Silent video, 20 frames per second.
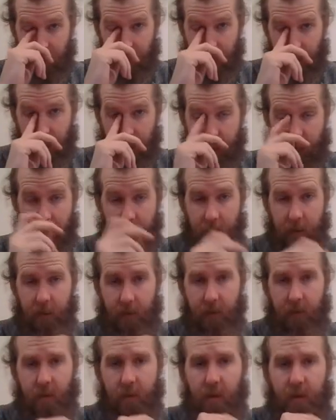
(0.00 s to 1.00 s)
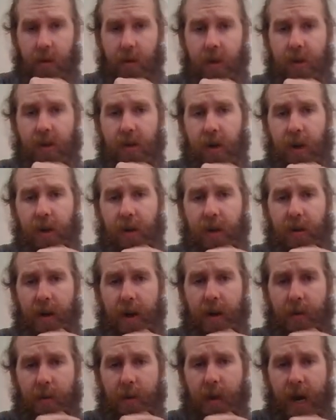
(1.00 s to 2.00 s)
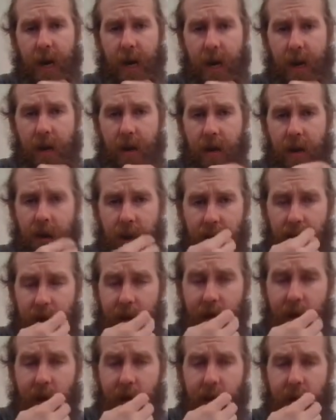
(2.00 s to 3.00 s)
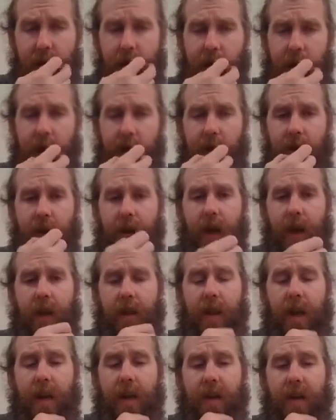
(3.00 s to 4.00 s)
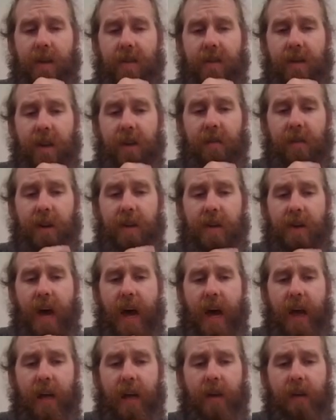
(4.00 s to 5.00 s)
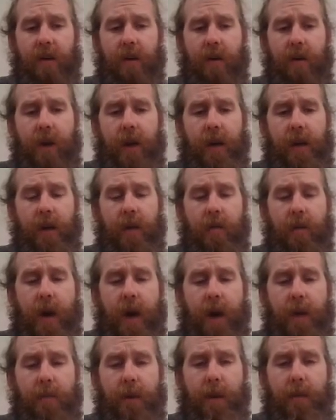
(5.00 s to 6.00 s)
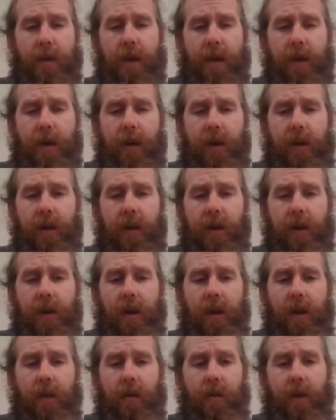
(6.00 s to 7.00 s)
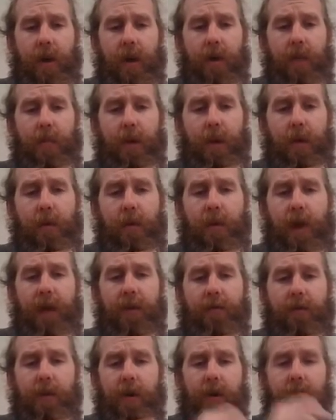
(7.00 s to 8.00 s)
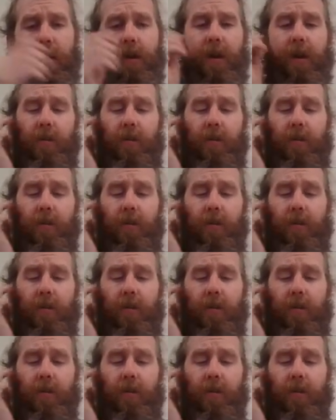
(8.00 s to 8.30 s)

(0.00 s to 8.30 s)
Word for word: Yeah, a shark, then a ray. And then he doesn't even attack. No idea why, maybe he couldn't. You go Purple Nightfall, he